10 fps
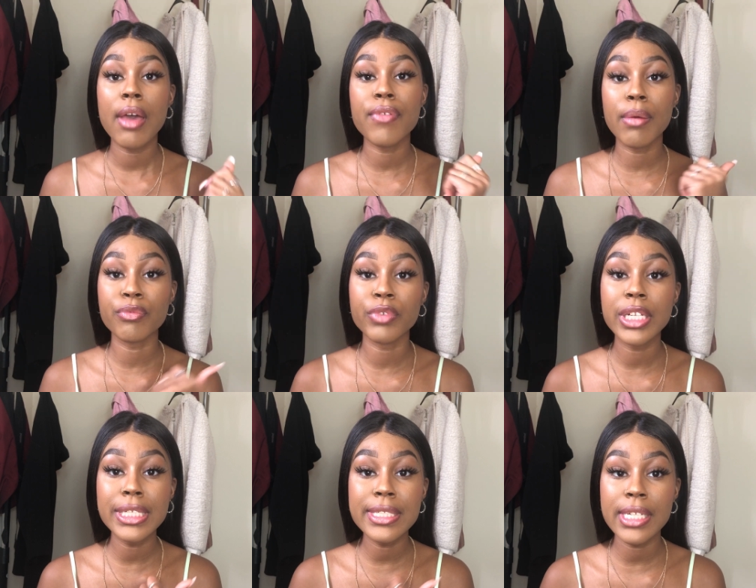If I'm
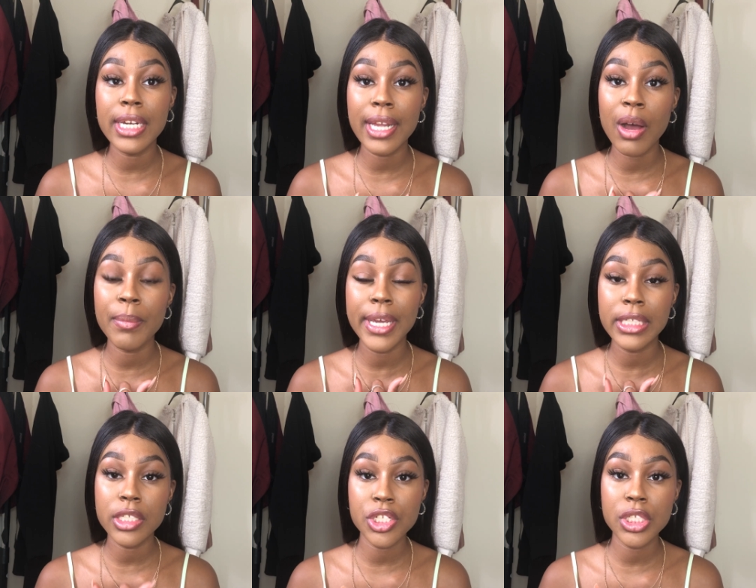really sitting down paying
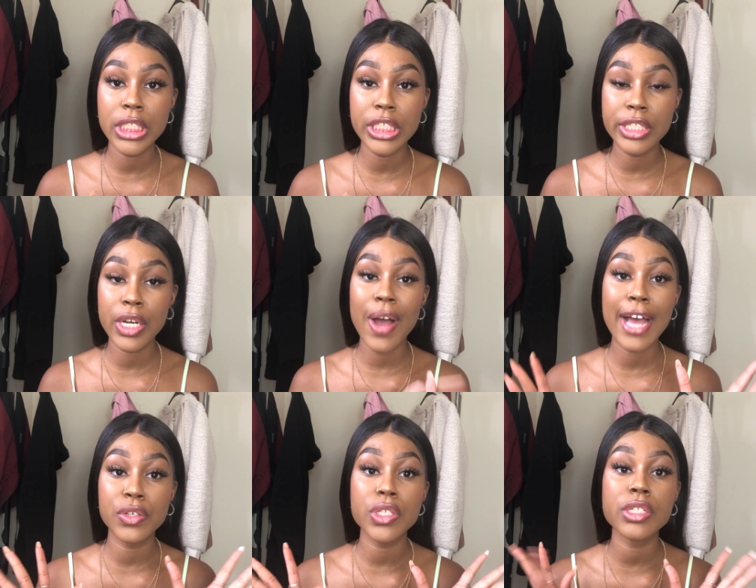attention to detail,
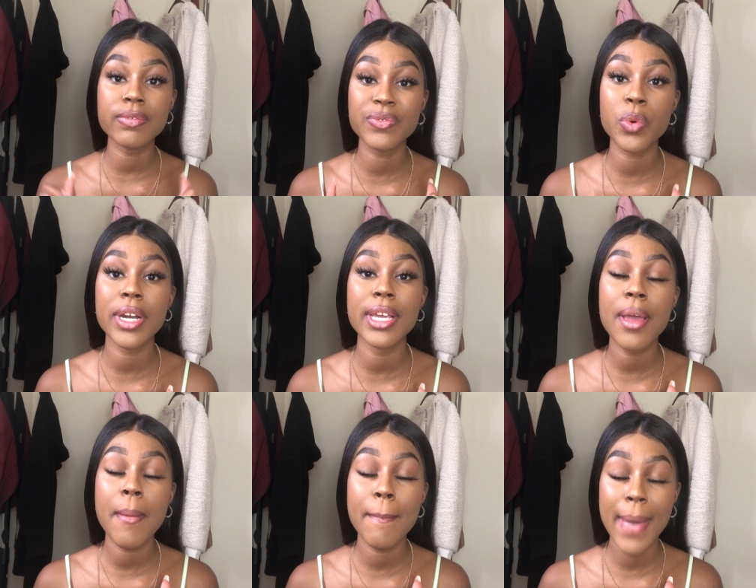I do this in 40
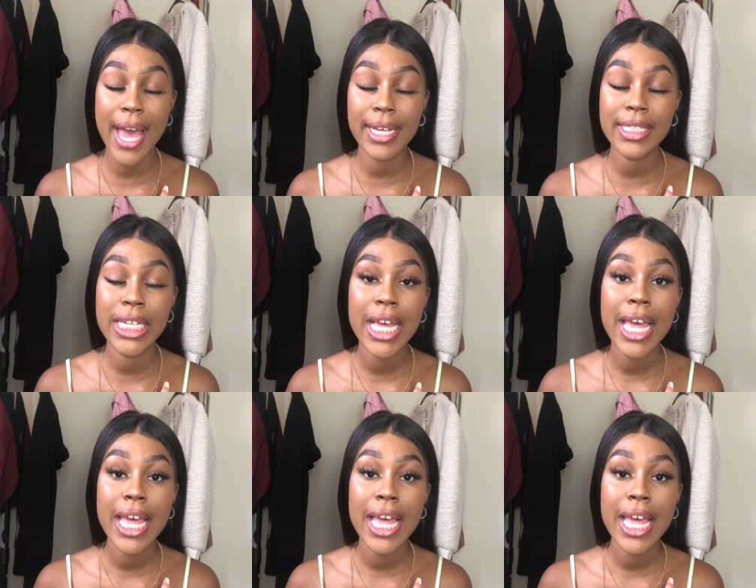max.